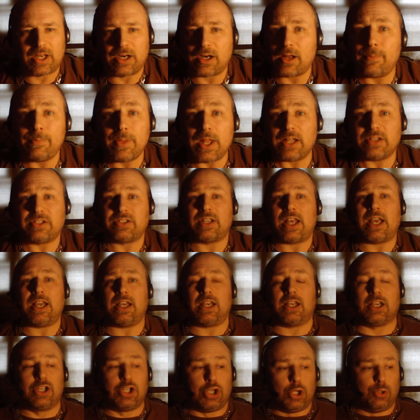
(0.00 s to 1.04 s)
And I'm not
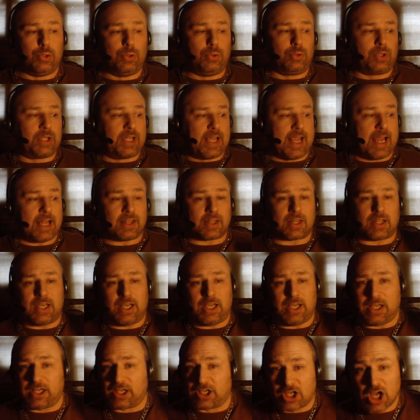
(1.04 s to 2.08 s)
saying you get
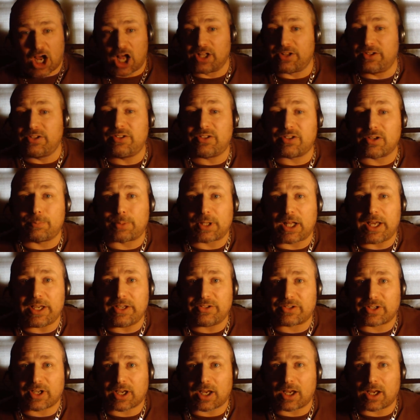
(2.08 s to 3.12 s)
the guns
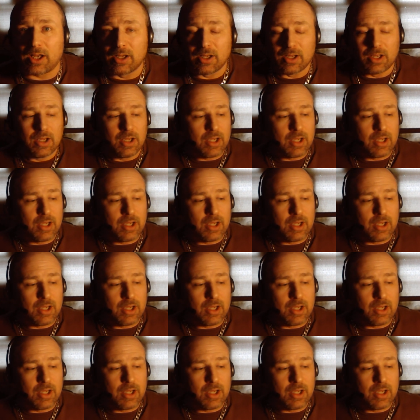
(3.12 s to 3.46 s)
ablazing